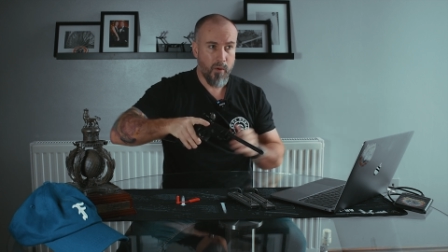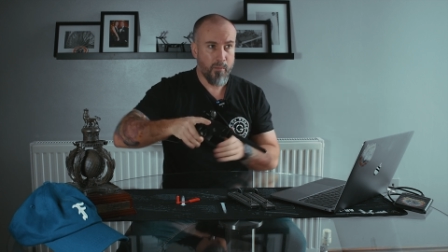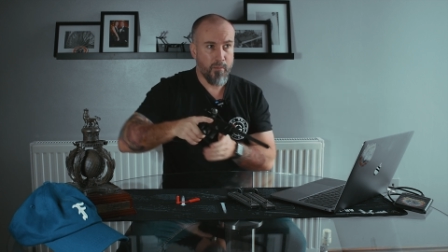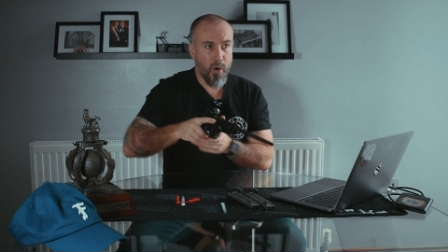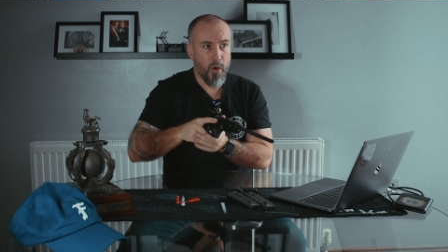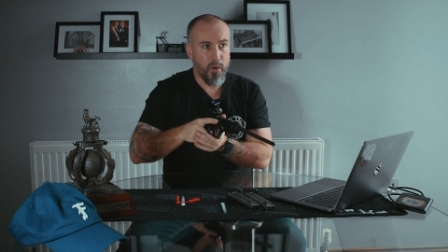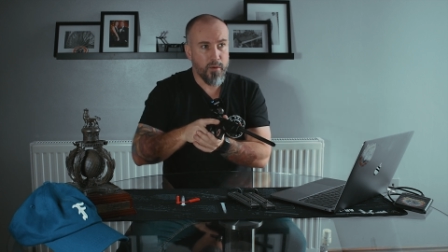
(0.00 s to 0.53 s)

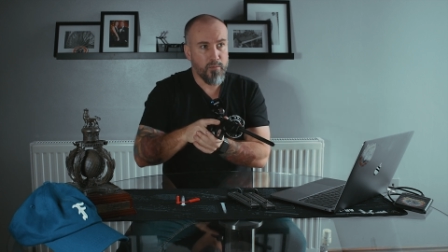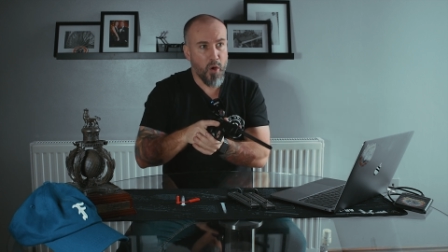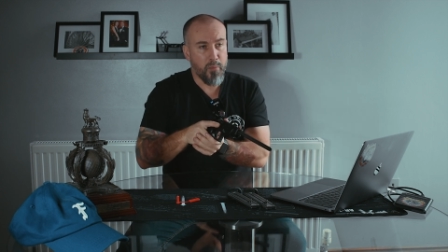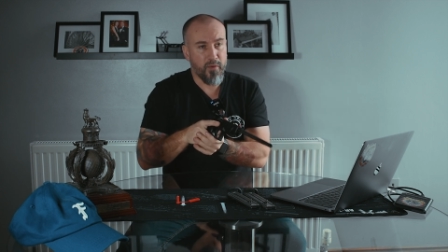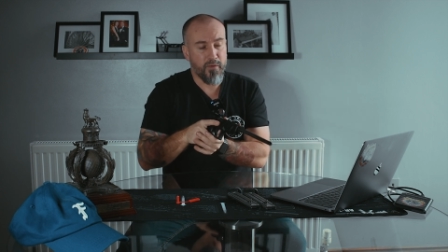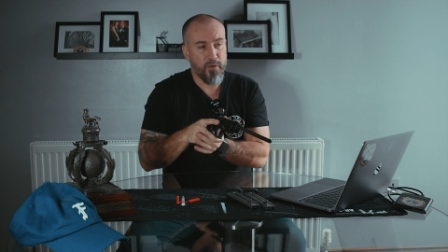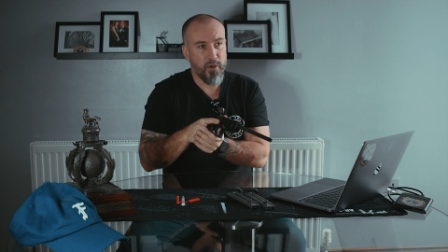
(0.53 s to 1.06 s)
my
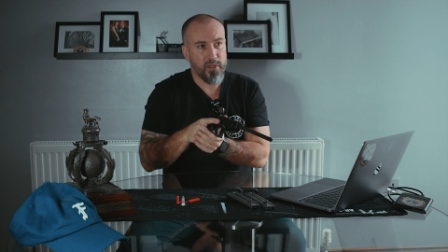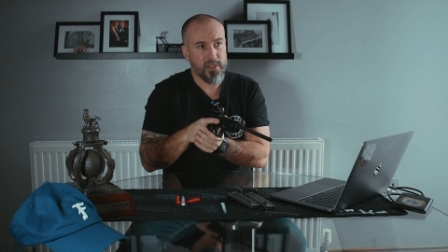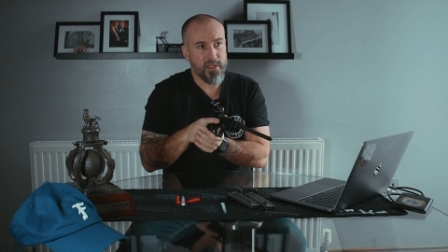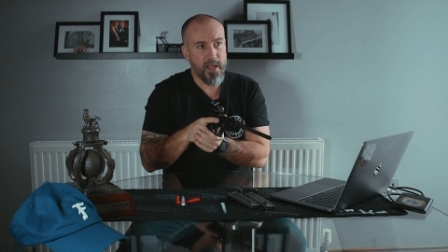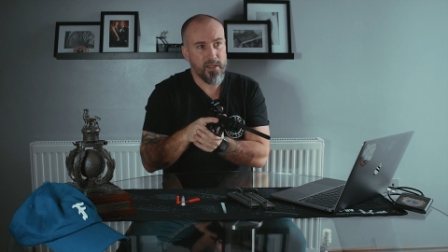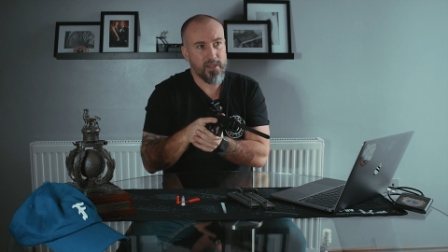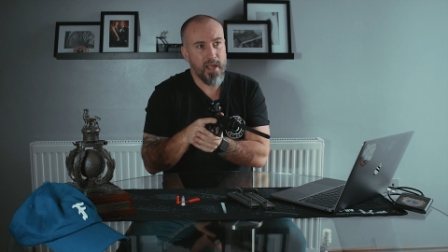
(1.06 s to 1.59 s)
preferred
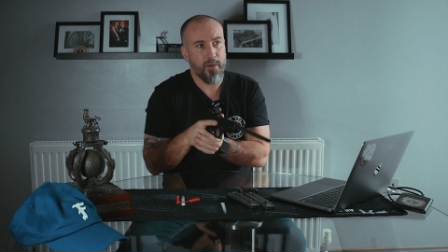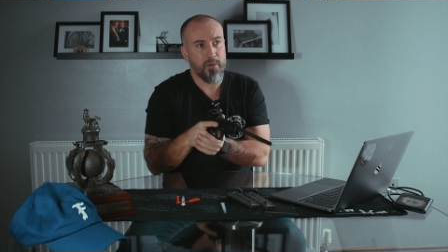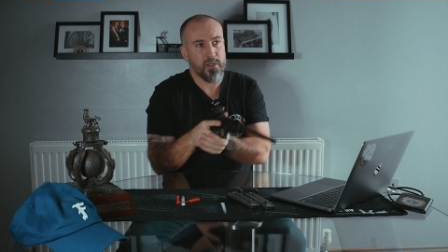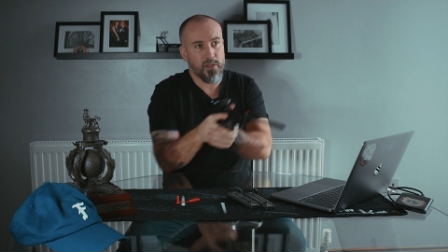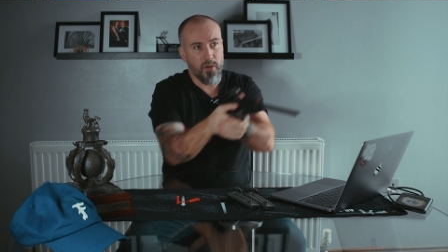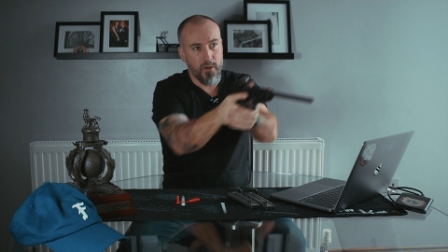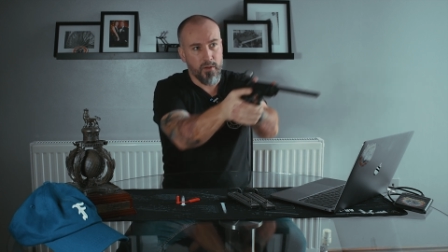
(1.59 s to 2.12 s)
stance now
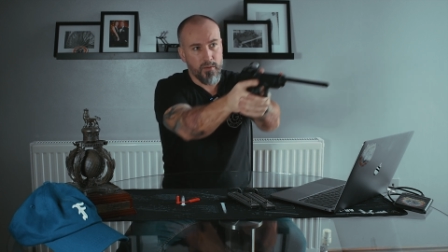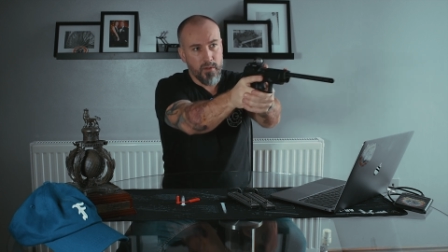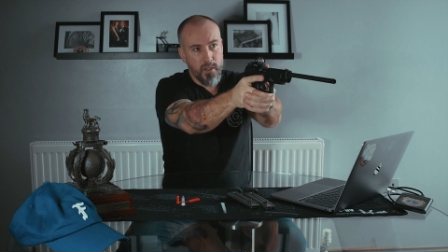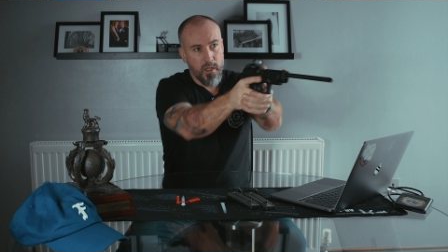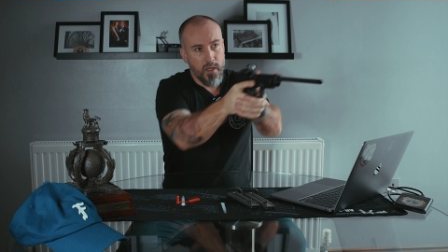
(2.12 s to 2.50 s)
is to kind of